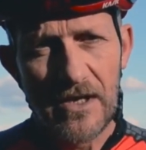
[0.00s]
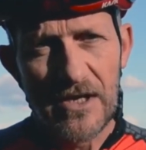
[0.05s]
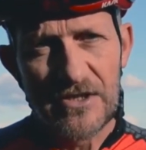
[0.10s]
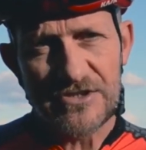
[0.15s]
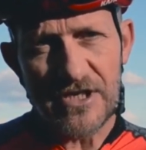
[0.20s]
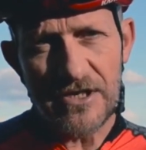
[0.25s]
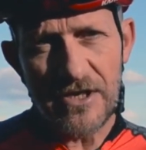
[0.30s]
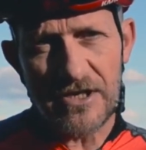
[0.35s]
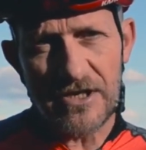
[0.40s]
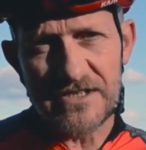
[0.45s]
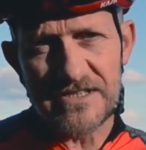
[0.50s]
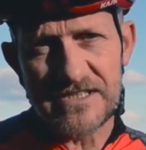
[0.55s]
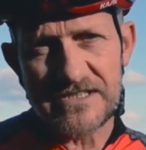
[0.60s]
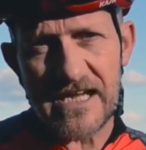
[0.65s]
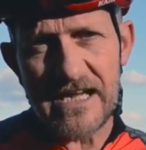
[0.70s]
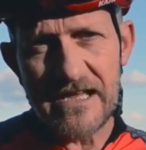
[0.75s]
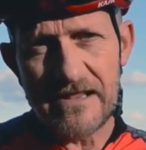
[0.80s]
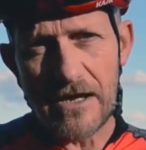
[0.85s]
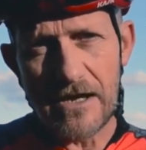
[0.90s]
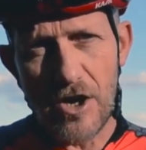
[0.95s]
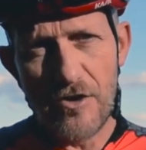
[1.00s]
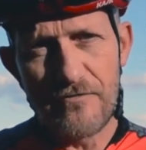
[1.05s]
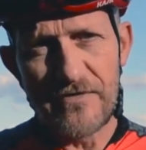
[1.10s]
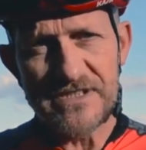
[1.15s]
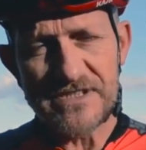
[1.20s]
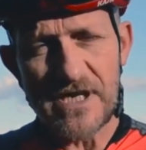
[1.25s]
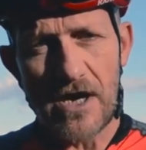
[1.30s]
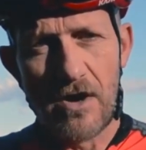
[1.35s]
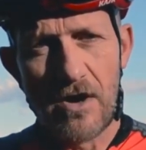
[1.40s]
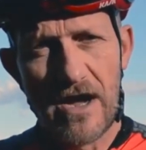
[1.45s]
So you can see that over
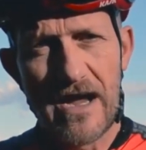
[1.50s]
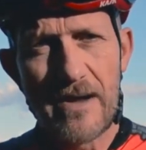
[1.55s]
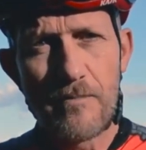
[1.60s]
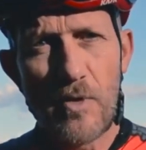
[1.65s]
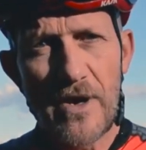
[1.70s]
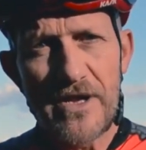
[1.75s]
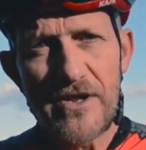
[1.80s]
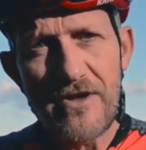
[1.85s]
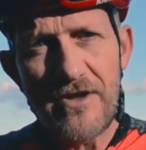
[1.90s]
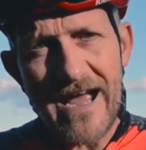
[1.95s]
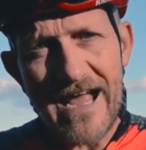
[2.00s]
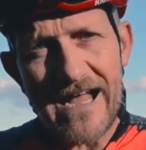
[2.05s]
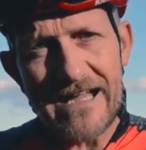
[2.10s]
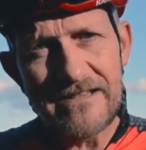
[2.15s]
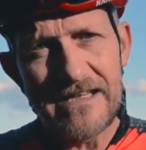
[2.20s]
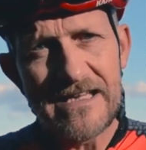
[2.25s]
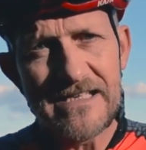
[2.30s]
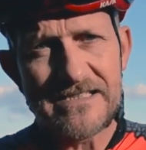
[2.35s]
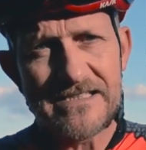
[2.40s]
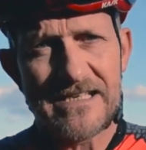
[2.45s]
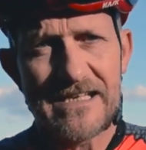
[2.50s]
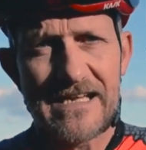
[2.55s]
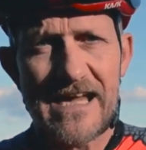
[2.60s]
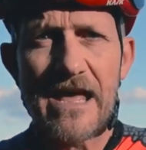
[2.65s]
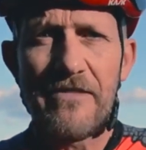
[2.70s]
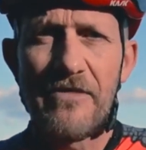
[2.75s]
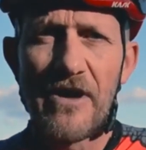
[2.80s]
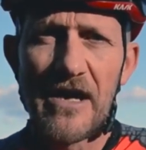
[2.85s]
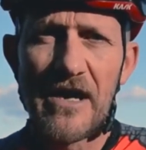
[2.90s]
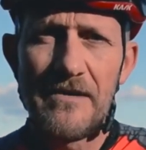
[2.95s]
time, when you add this
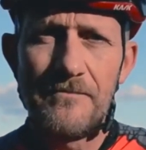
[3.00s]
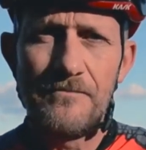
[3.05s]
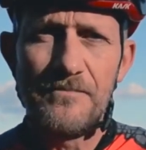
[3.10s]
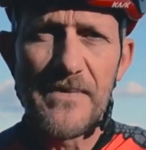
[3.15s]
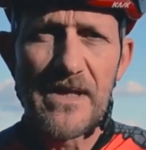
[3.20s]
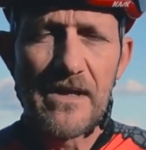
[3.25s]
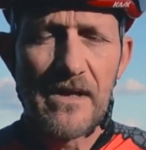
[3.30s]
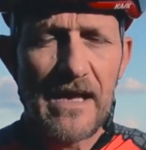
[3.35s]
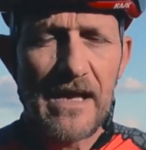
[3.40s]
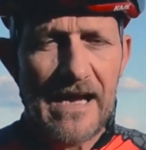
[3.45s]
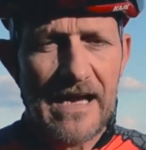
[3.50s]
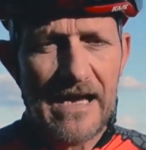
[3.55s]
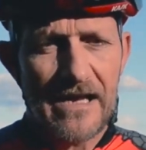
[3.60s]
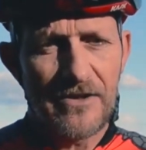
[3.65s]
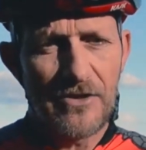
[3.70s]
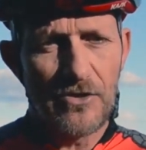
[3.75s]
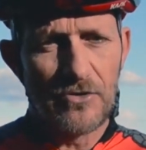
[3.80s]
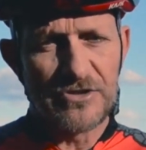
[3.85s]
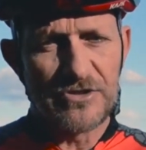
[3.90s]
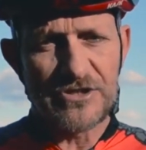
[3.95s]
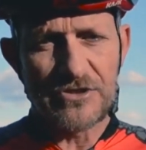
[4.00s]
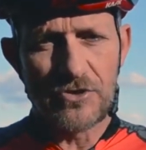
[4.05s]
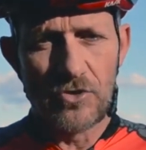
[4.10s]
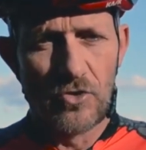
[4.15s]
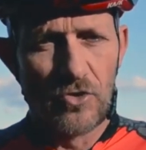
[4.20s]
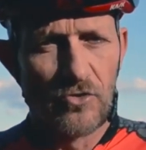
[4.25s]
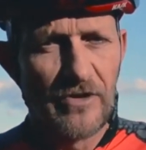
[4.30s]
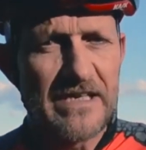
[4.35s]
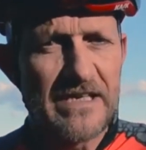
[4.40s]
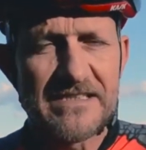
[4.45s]
together and you're
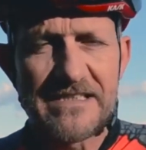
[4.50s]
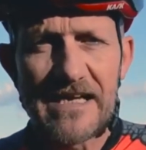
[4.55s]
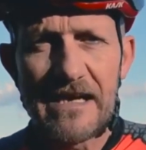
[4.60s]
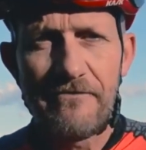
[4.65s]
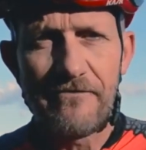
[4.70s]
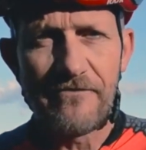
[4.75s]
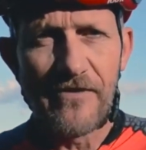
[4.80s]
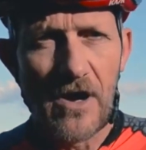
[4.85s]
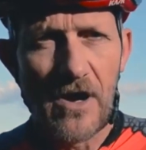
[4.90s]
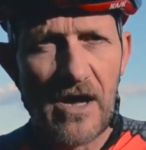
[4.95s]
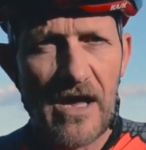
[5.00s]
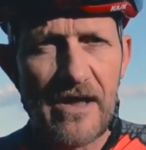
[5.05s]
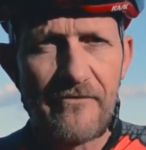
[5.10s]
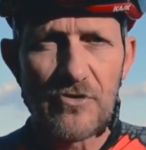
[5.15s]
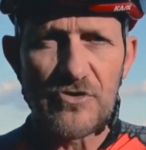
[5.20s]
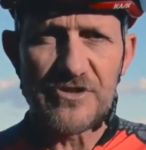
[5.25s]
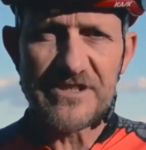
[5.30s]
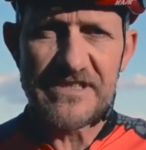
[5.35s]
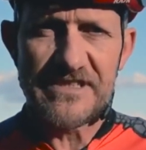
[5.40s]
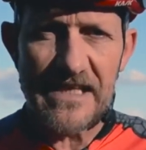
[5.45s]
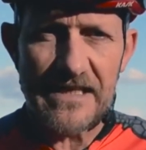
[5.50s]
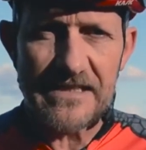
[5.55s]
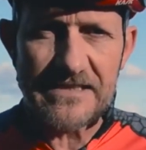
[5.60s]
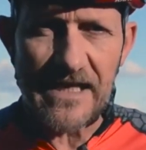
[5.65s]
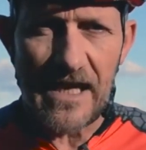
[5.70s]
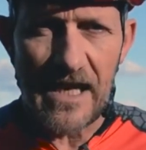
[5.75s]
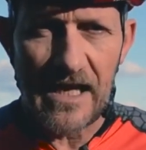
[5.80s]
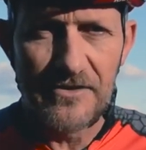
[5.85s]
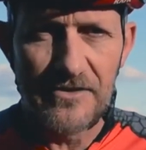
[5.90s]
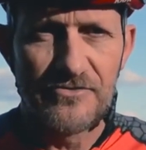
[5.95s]
scoring, say, 500 or
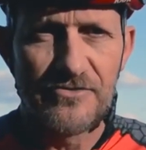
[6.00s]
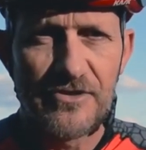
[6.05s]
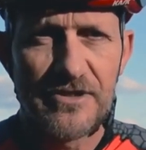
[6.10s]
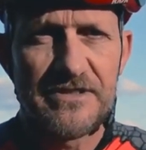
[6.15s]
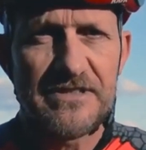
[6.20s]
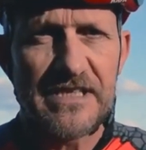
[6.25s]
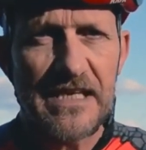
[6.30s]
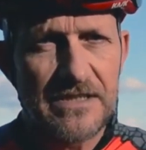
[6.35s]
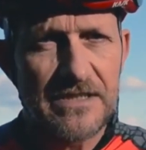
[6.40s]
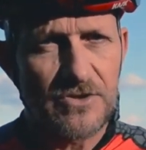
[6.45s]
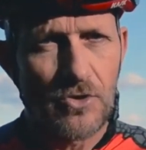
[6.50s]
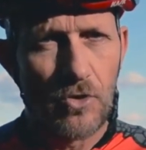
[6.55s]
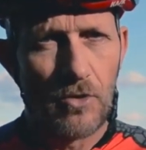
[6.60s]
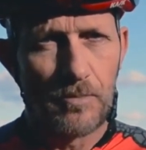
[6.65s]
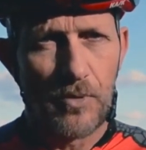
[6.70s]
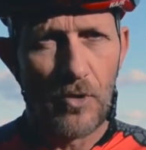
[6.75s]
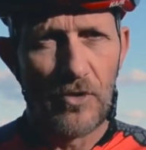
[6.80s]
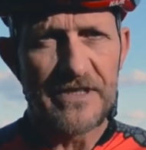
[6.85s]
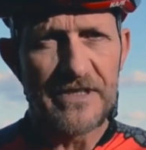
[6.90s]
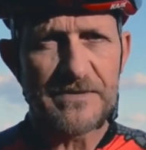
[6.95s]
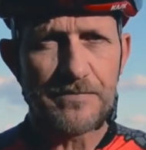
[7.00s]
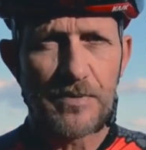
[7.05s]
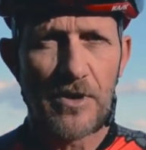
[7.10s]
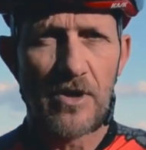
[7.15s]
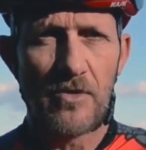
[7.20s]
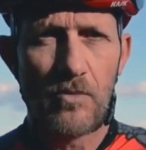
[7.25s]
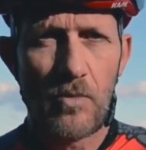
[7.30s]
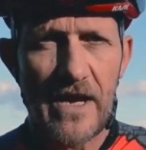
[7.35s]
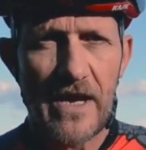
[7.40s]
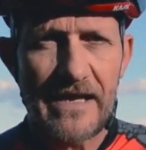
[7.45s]
600 T-score points
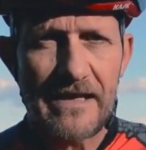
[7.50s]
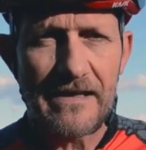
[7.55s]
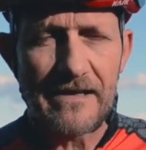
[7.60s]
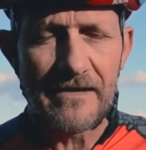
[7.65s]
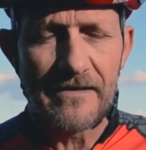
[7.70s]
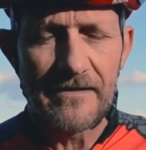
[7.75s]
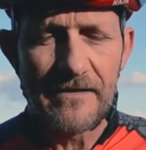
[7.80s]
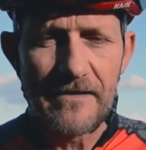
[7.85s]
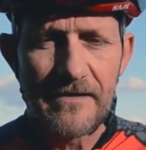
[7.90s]
per week,